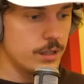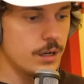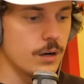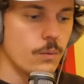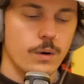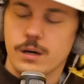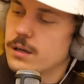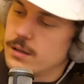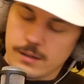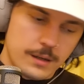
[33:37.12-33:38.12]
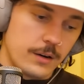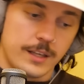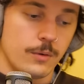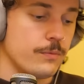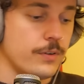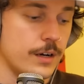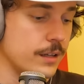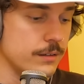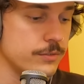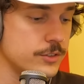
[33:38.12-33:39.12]
Yo. Okay,
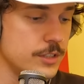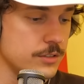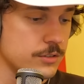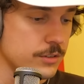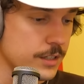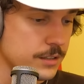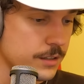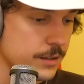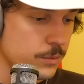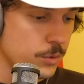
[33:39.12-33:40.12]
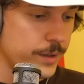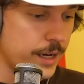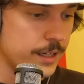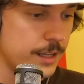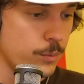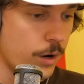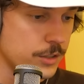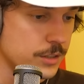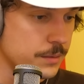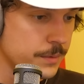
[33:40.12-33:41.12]
fucking Jesus Christ. All right. Well, we gotta keep
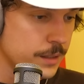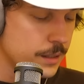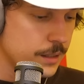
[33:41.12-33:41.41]
watching them.